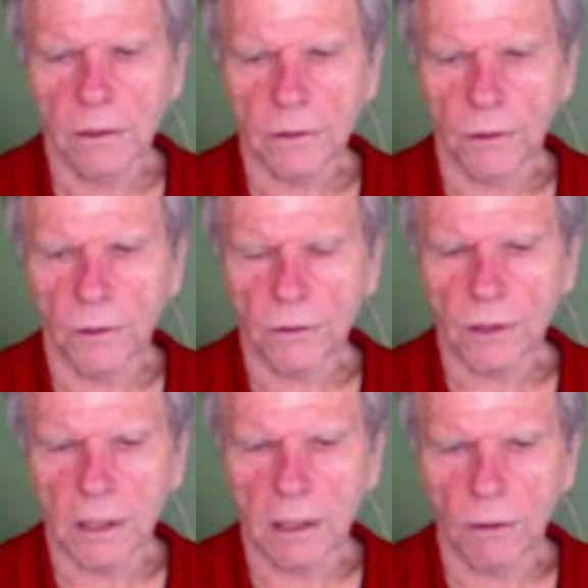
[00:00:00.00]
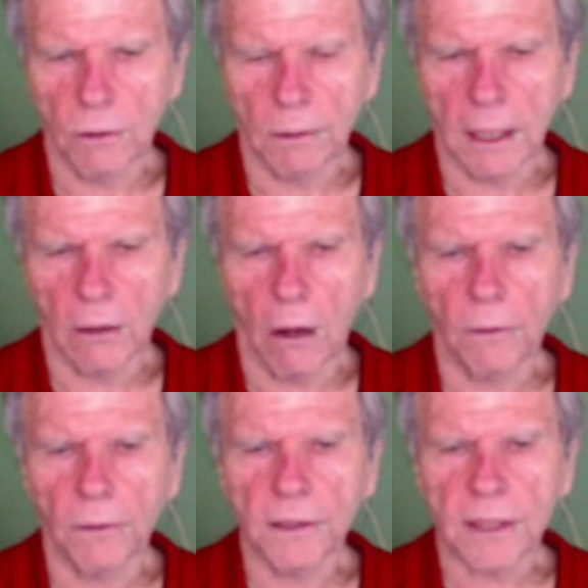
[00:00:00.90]
So you can see you can get all
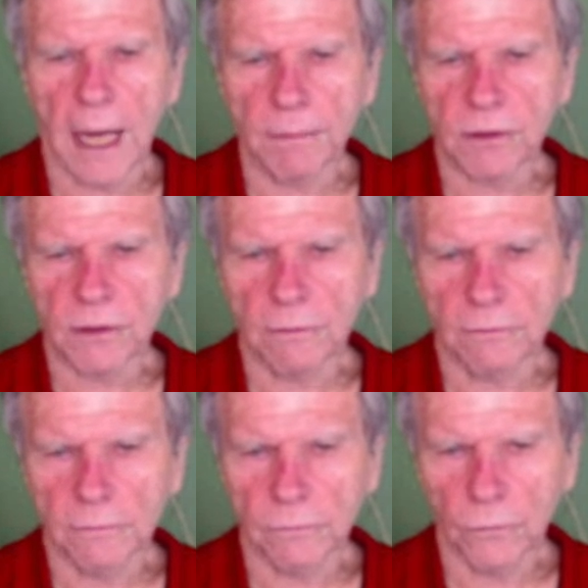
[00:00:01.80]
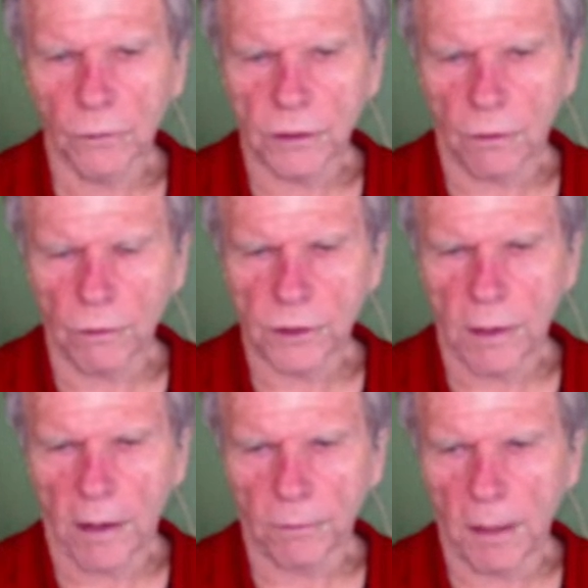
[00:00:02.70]
these apps, which of course you
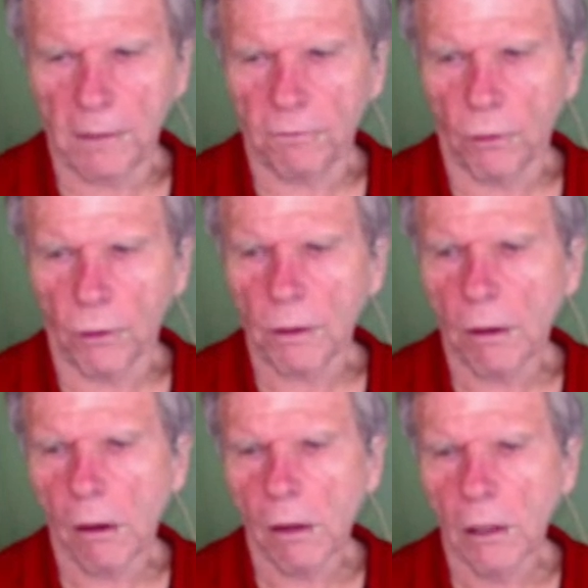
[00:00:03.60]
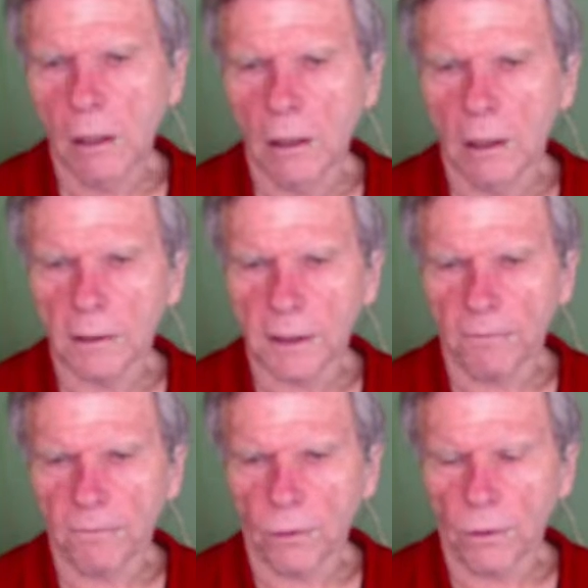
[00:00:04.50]
have to pay for,
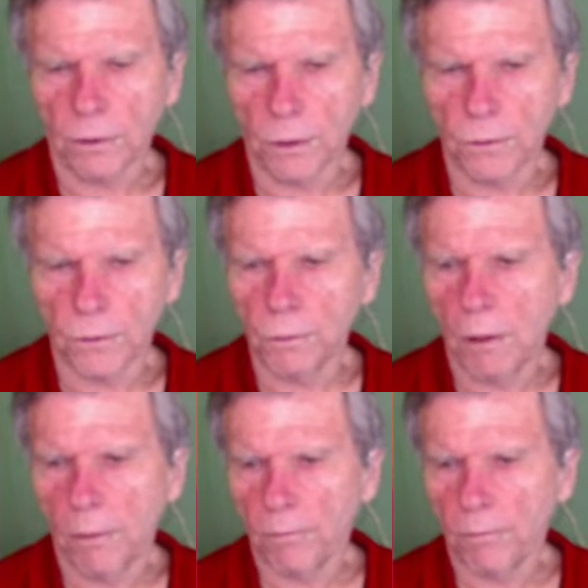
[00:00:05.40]
except for YouTube.